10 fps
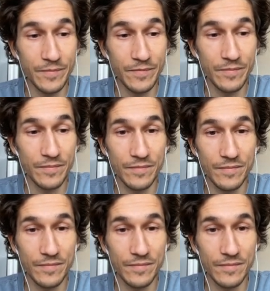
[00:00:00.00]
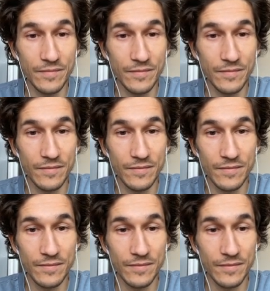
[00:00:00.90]

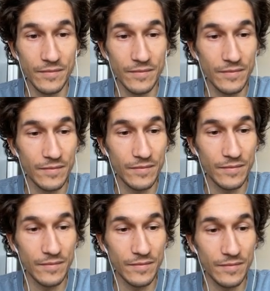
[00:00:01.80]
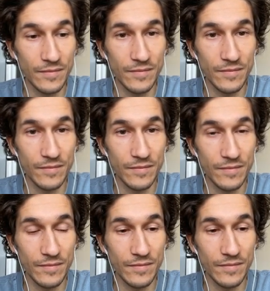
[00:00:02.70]

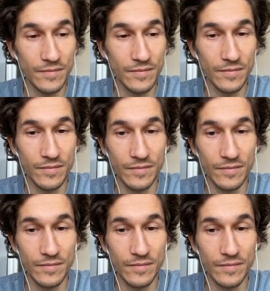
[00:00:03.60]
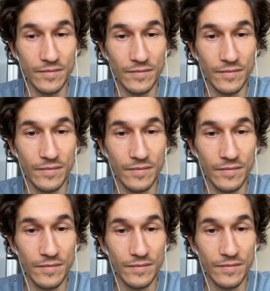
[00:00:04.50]

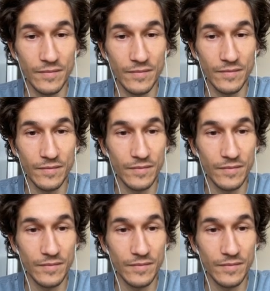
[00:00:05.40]
Nobody speaks.